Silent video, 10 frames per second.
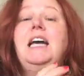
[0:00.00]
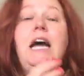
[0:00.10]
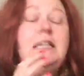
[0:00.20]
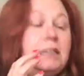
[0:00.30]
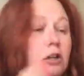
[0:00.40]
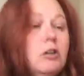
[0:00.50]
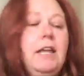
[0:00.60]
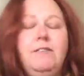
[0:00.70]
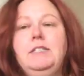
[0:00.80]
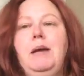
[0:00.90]
I literally
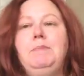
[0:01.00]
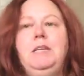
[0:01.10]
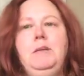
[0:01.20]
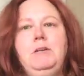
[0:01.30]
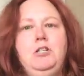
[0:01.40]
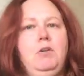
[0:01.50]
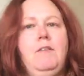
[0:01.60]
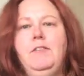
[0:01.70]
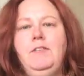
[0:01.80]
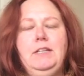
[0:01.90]
have to stop and take my shoe
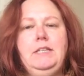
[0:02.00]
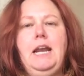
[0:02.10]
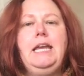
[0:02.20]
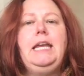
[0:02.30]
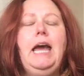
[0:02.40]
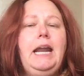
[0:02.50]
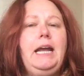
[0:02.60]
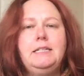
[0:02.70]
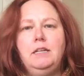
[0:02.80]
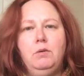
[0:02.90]
off and fix it. I
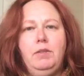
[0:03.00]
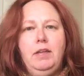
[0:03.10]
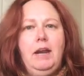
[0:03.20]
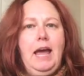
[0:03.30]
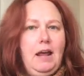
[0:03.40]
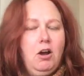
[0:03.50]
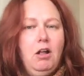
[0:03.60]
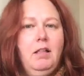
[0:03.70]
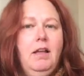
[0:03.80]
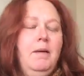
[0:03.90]
cannot deal with it at all